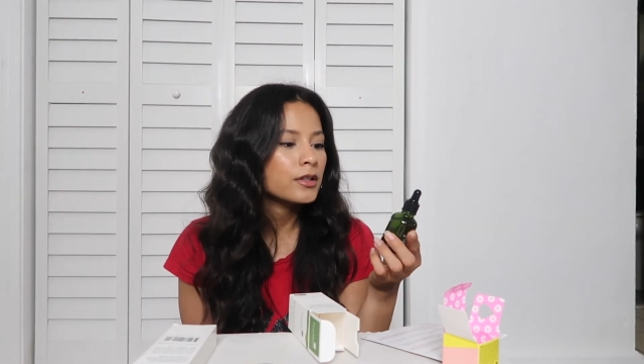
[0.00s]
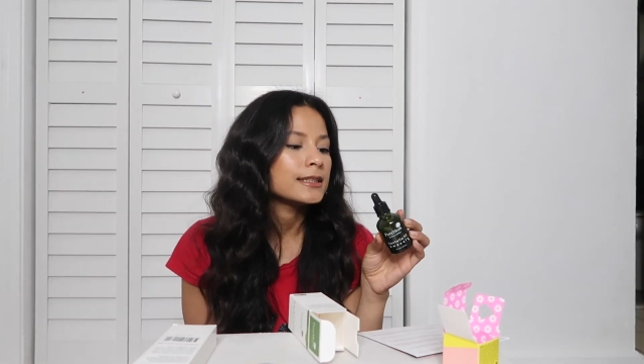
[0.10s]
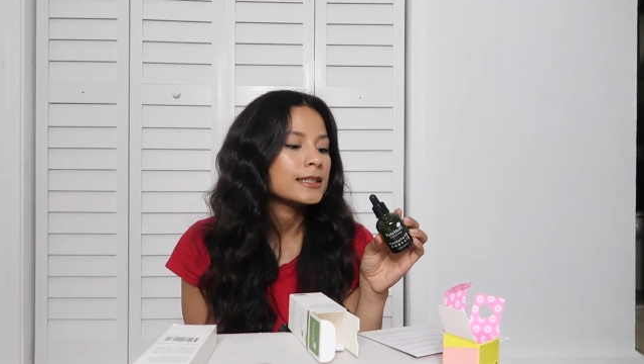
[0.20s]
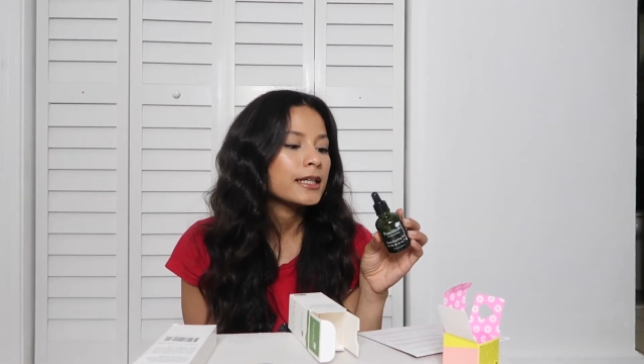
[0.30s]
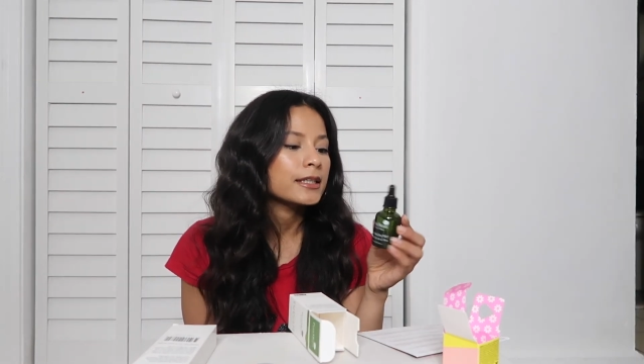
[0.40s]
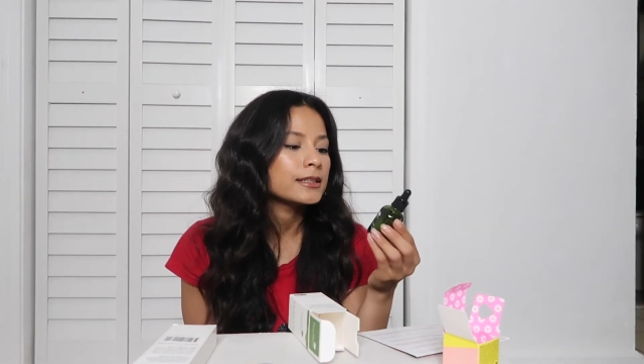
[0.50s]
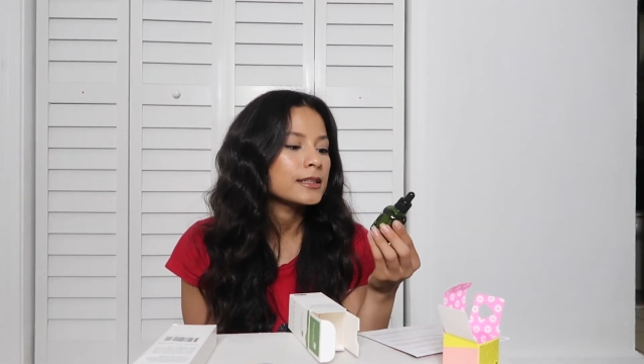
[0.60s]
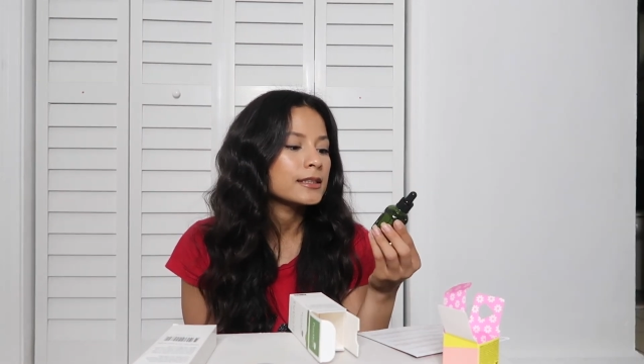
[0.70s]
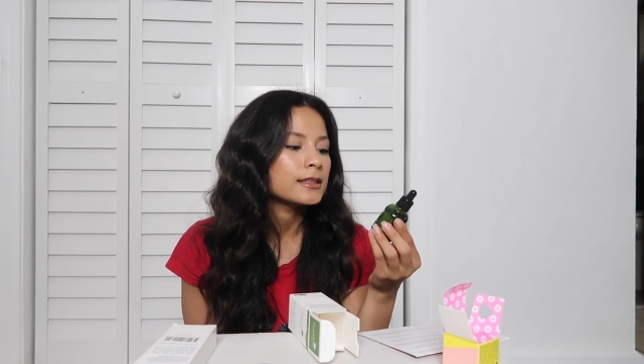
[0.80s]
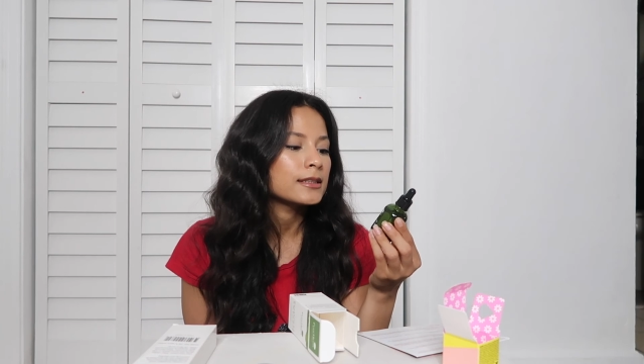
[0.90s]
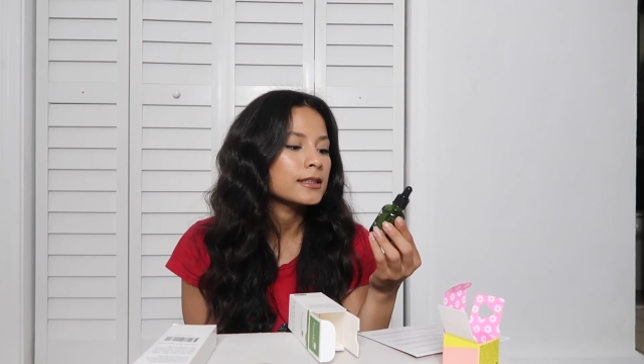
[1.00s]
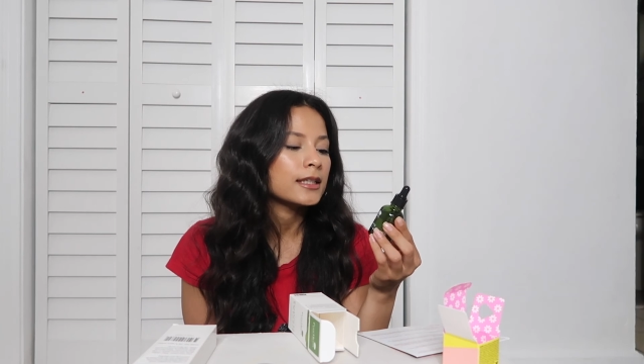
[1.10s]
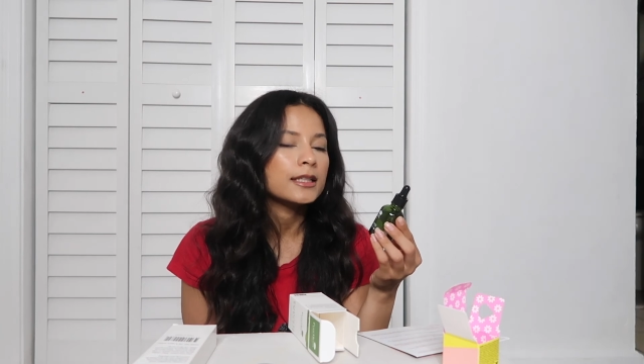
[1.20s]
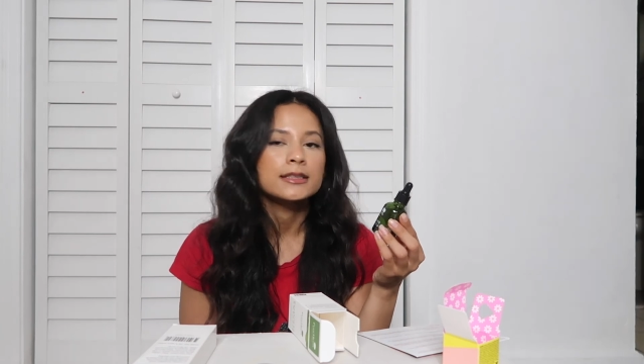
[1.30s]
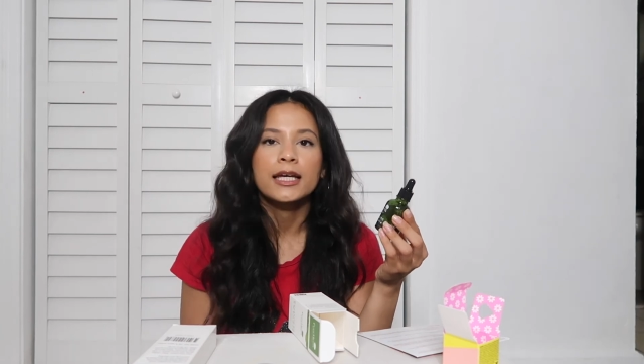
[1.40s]
I see the
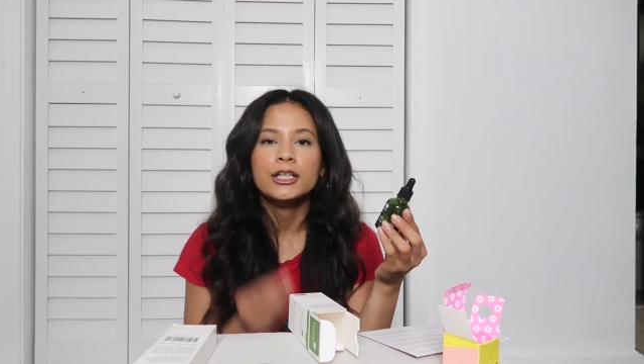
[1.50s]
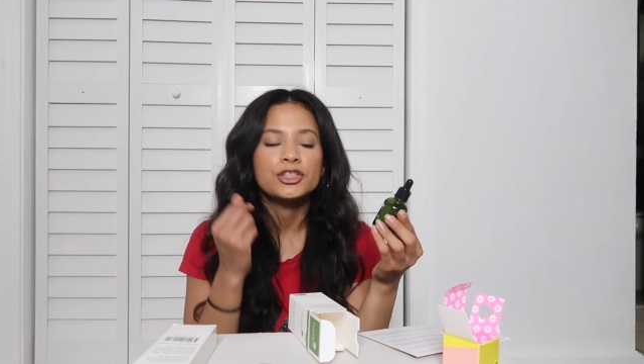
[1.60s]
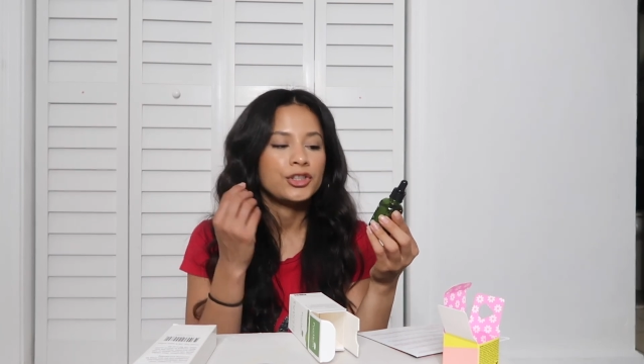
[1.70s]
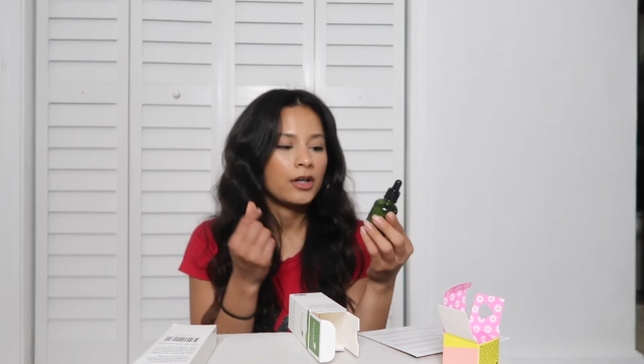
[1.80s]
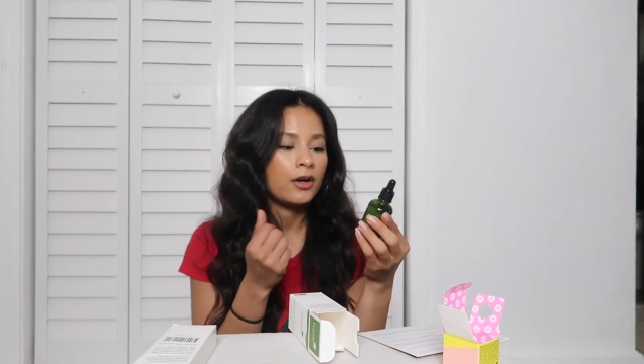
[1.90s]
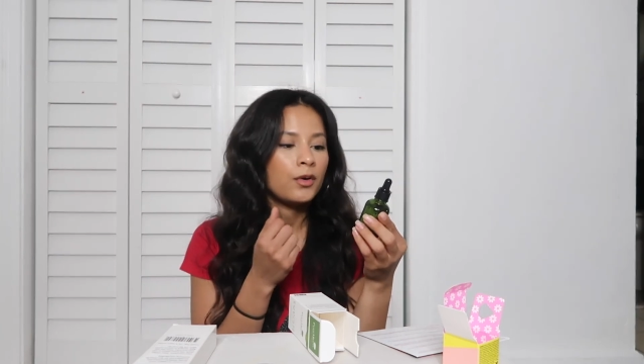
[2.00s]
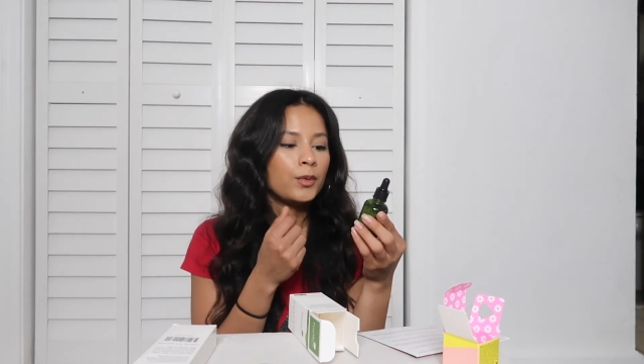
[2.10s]
consistency, it's like a gel,